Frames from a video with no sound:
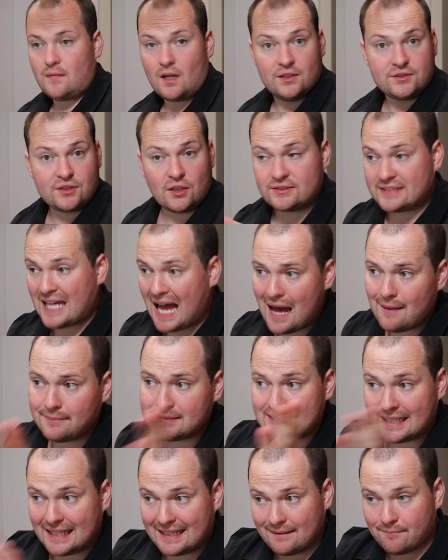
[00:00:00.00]
So tabs,
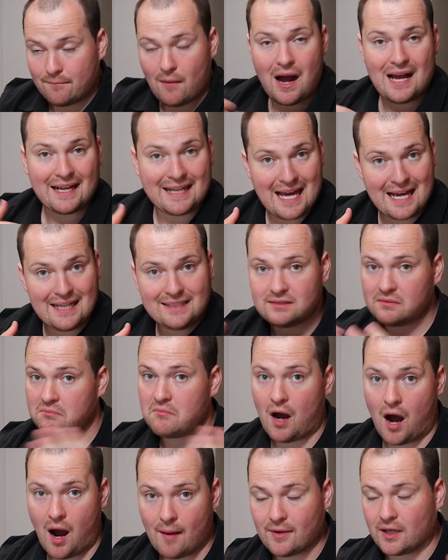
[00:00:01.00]
in my case,
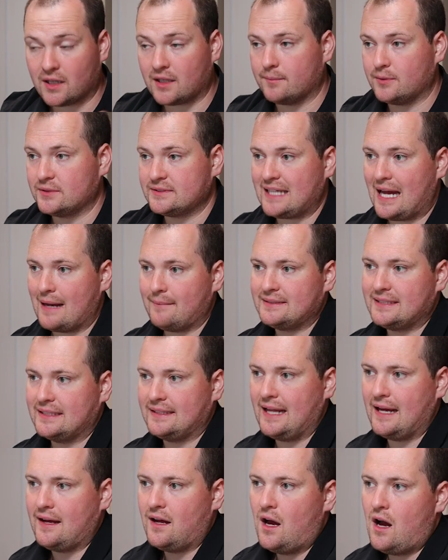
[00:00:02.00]
I'm not gonna put tabs in there.
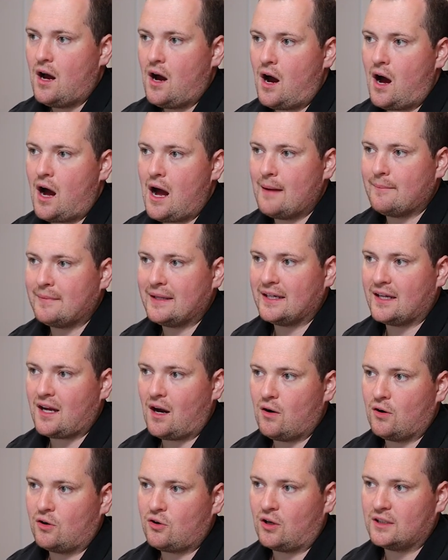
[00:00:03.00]
I'm gonna go
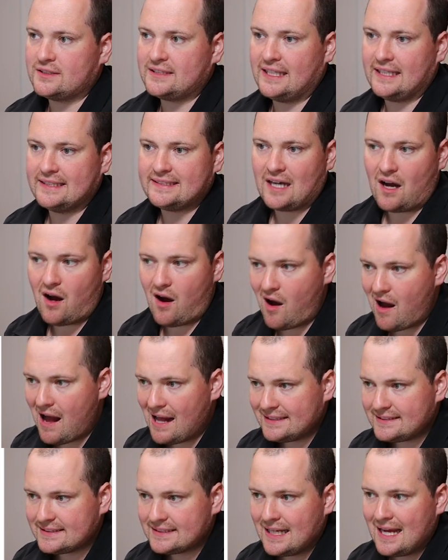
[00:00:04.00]
across here to
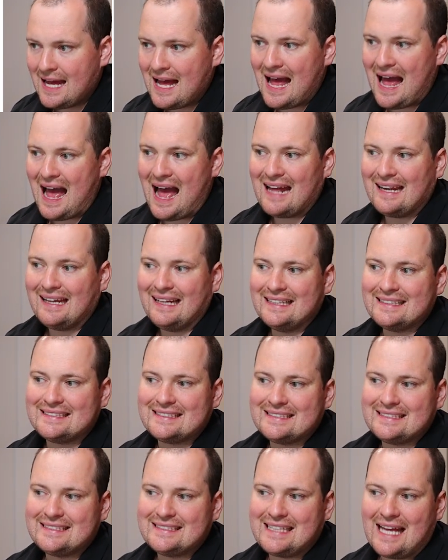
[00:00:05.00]
heights, and
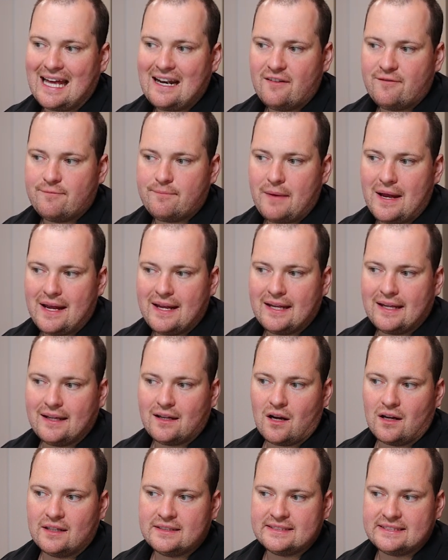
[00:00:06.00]
instead of being
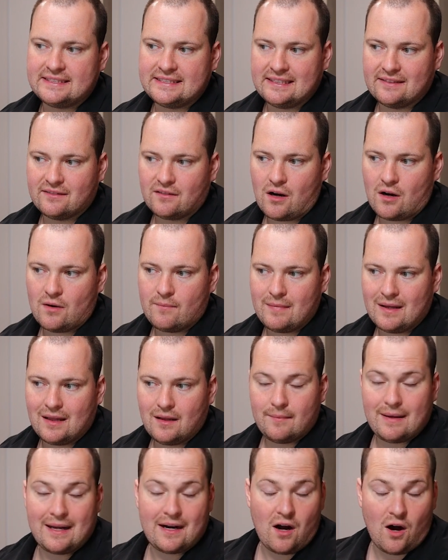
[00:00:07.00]
0
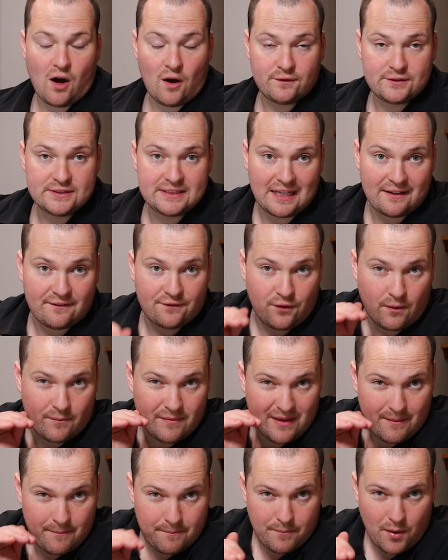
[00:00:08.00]
millimeter offset from the
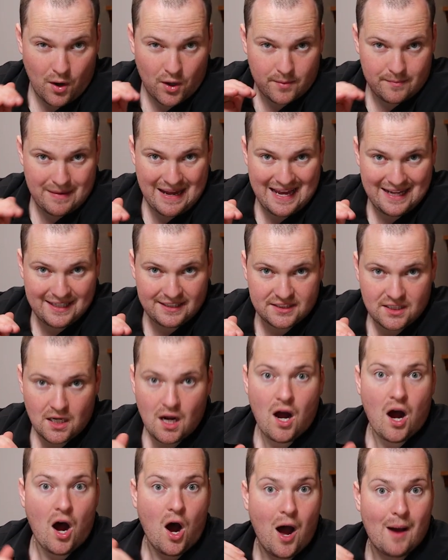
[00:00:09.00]
bottom edge,
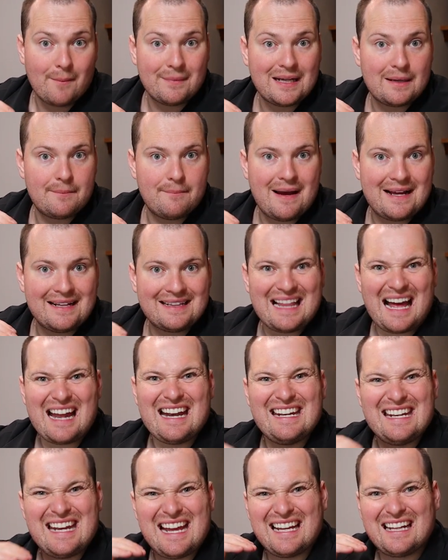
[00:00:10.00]
I'm gonna make that
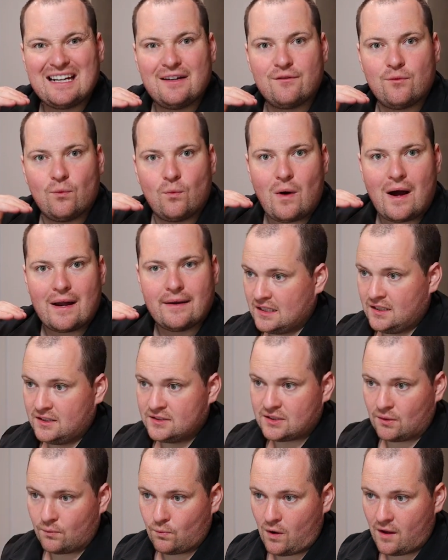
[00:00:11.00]
-1. So
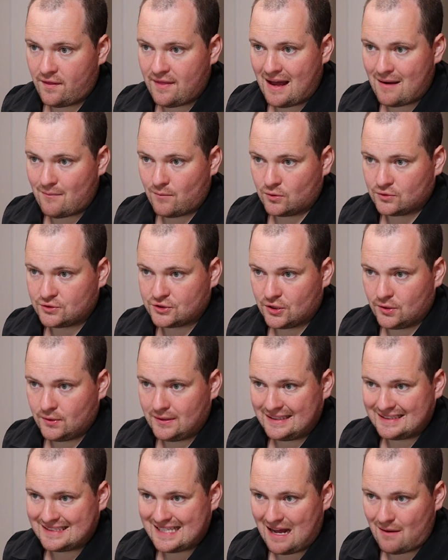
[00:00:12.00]
what that will do
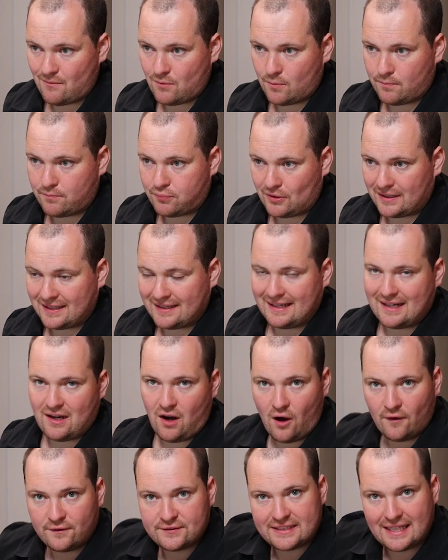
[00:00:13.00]
is that will bring the
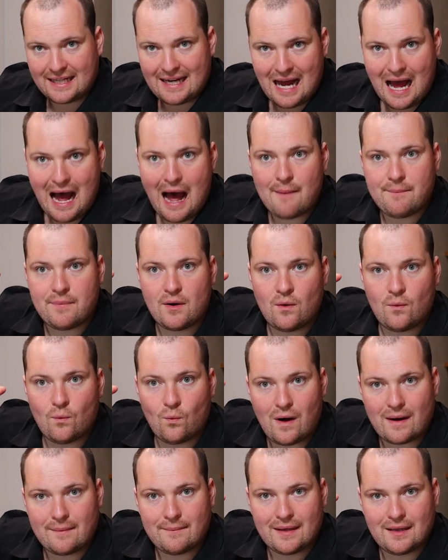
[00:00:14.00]
offset up
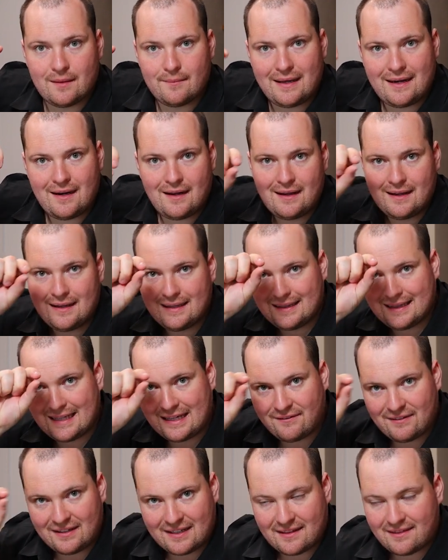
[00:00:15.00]
1 millimeter,
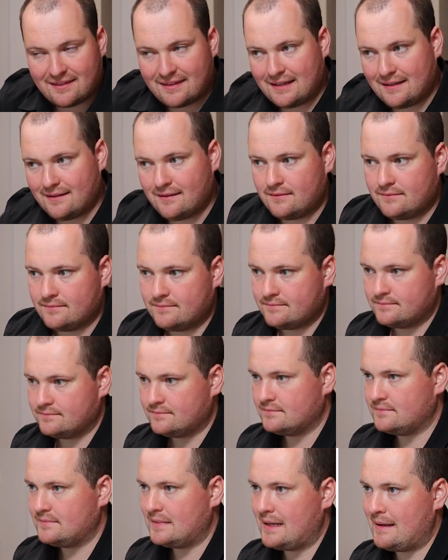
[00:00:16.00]
leaving a thin
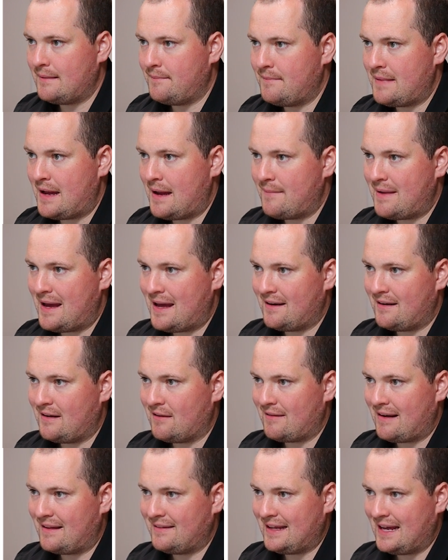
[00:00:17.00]
amount
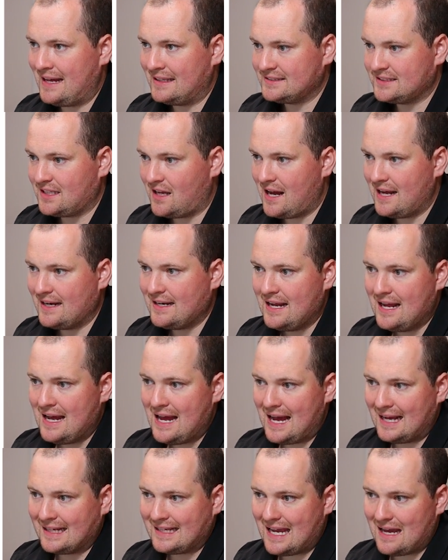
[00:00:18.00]
around the outside.
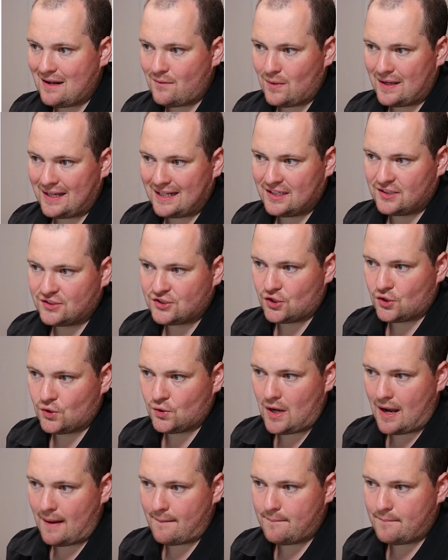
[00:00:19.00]
Again, we're gonna do
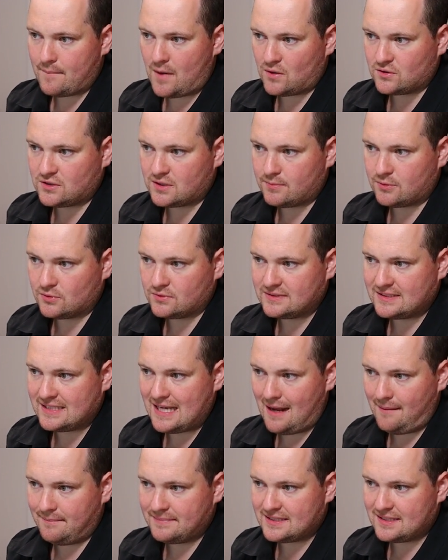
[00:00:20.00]
multiple
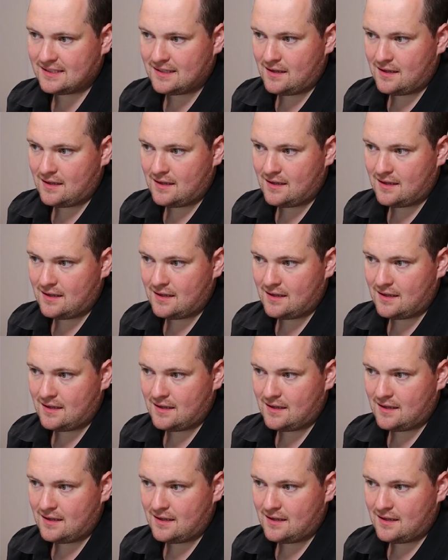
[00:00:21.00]
depths.